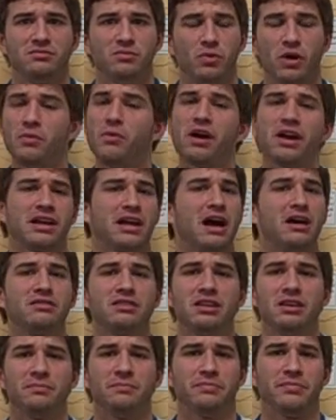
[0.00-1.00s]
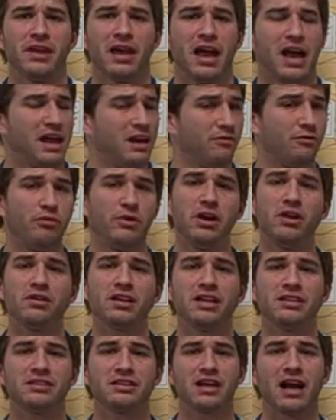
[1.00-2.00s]
We want to count them. And if we
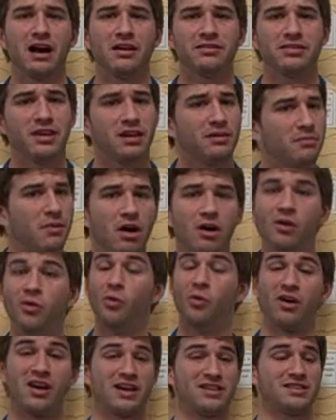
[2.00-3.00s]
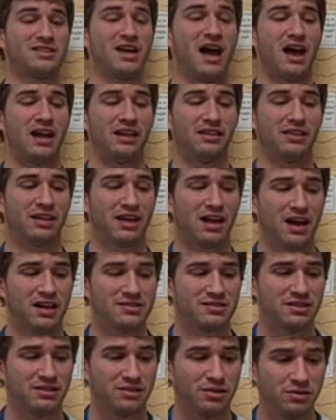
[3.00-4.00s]
don't get to count them, we're not signing the
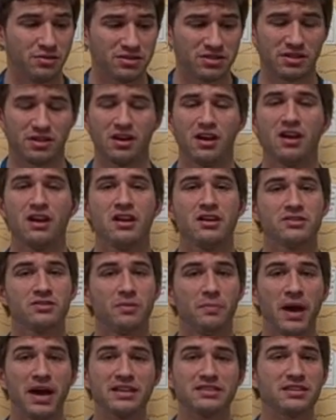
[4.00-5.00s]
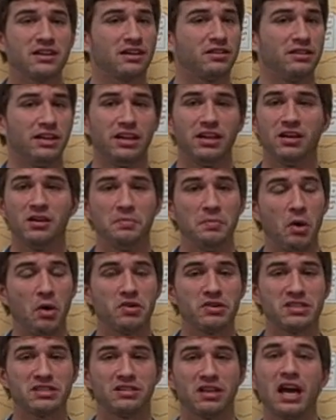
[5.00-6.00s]
Constitution. So basically,
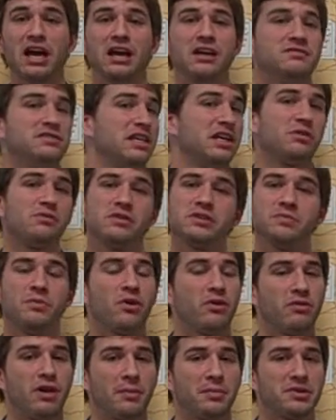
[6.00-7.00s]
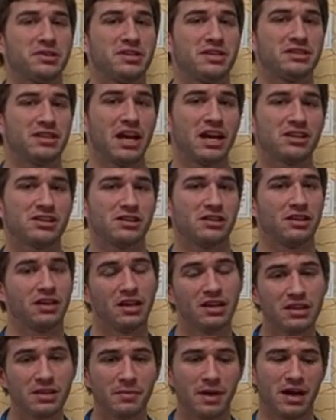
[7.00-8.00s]
more slaves equals more representation
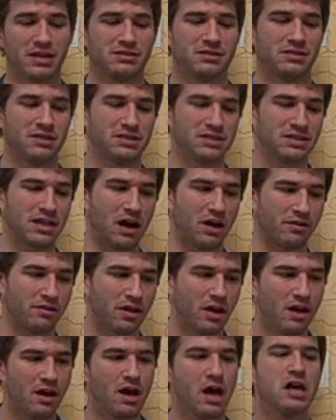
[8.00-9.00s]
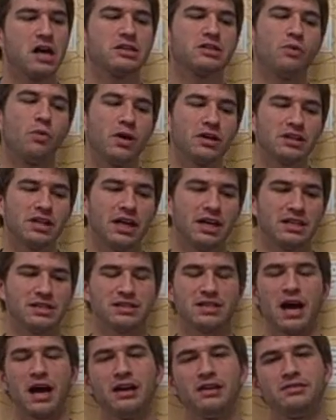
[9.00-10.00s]
in the minds of the South. So what they
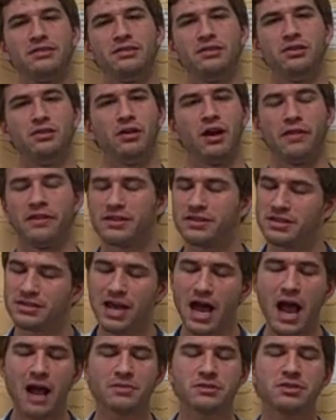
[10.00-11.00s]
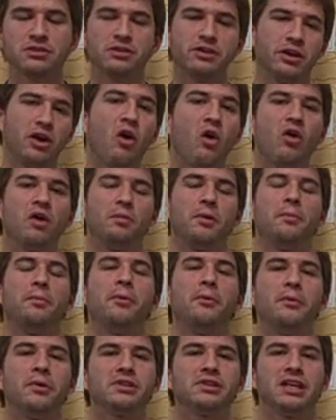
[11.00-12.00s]
decided to do, and this is absolutely horrible,
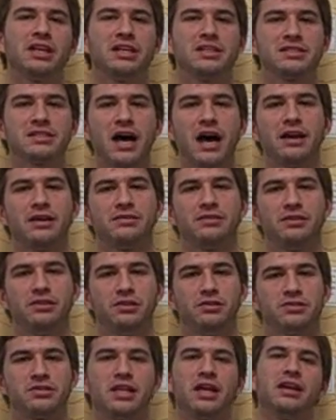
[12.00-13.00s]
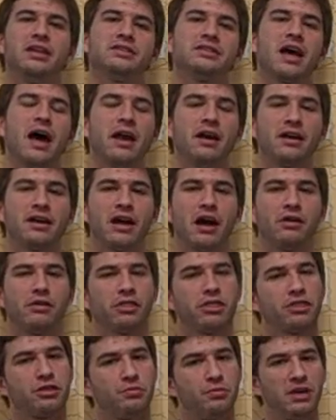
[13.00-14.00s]
but what they decided to do is they decided to
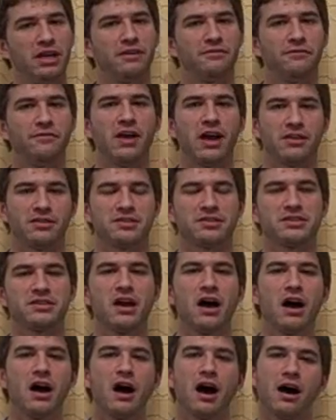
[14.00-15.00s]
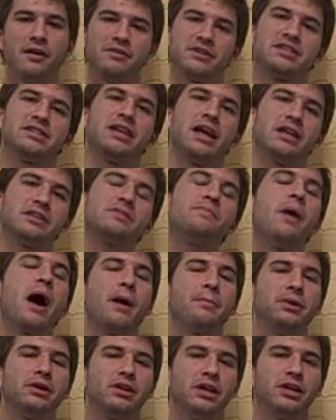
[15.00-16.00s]
count 3/5 of a state's
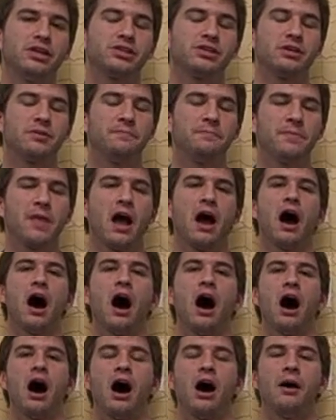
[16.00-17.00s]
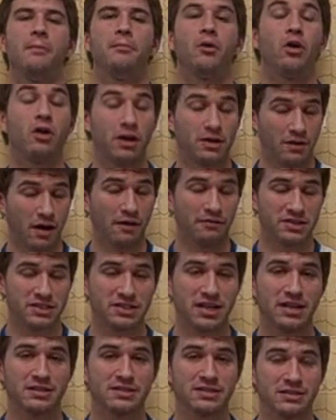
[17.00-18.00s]
population, or of a
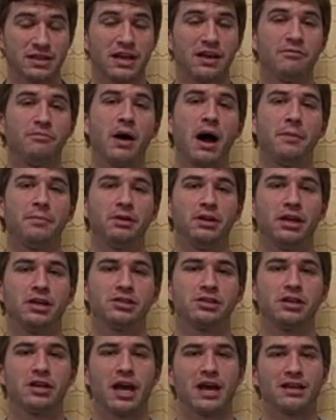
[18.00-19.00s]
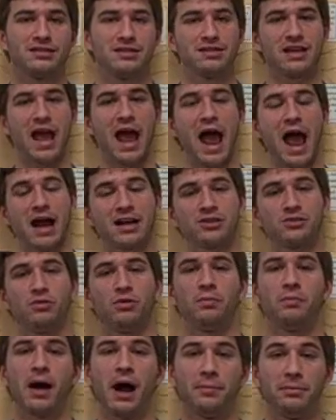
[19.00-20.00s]
state's slave population as its
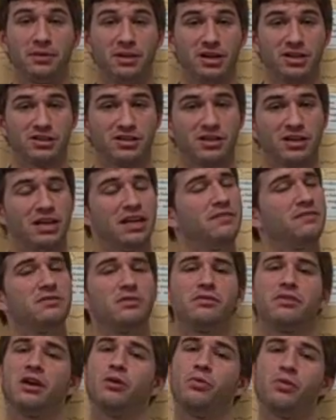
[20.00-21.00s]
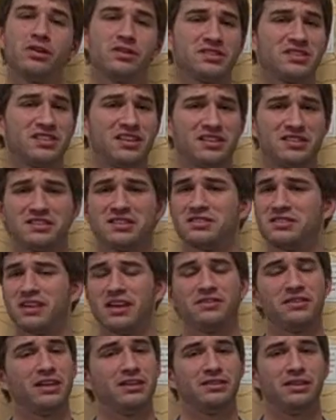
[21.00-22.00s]
actual population, even though they weren't citizens
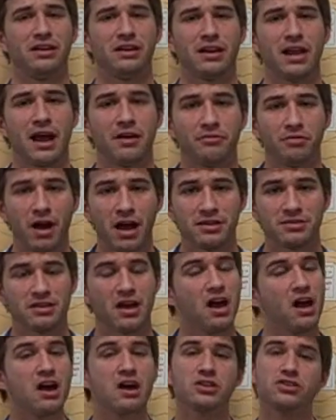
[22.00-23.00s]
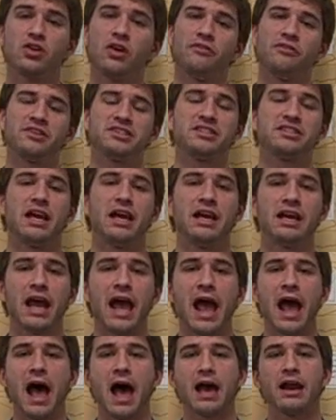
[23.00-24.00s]
and they didn't have rights. So if a state
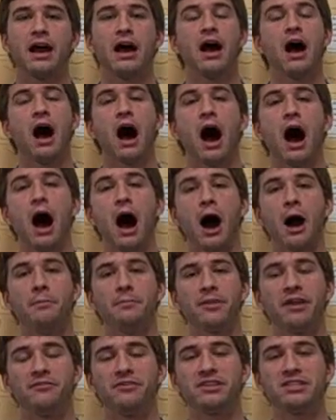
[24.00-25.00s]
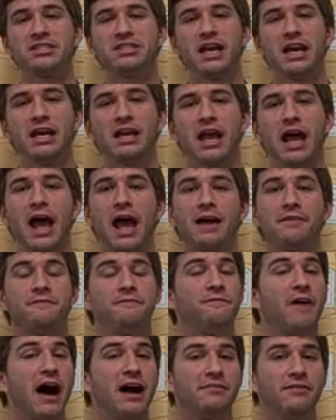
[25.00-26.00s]
had
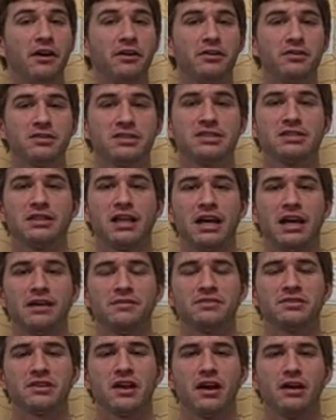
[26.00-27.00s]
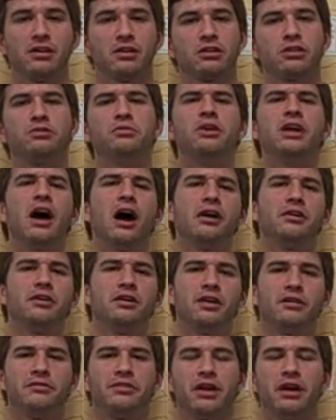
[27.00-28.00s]
500 slaves,
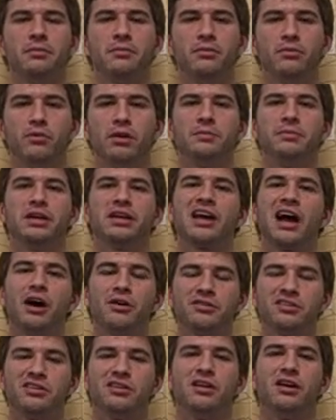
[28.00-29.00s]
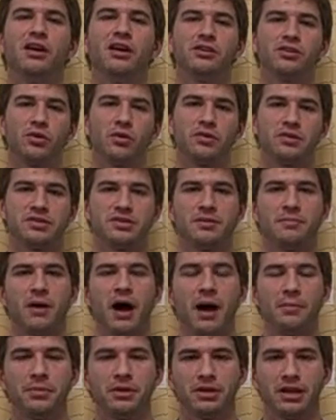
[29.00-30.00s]
300 of them would be counted towards the
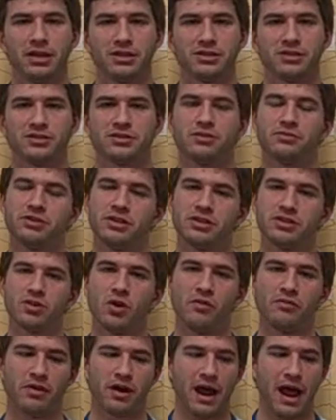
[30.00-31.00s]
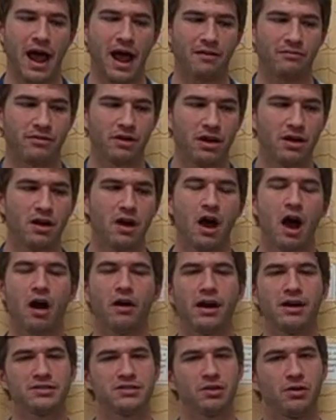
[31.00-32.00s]
population, so just over half.
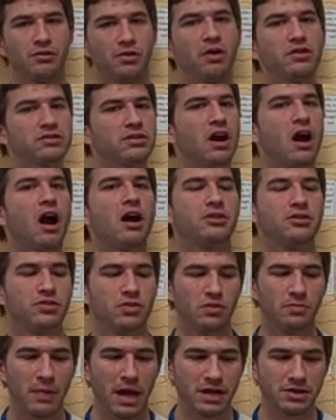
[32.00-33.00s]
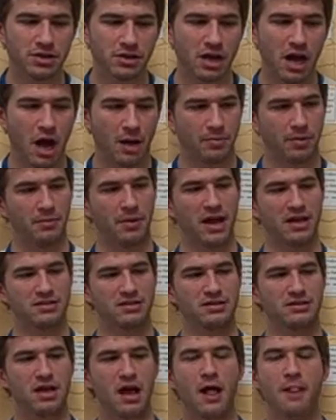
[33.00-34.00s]
All right, so those are our 2 major
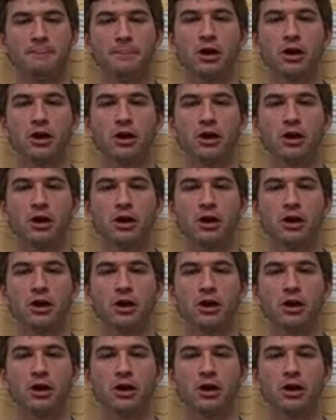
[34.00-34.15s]
compromises.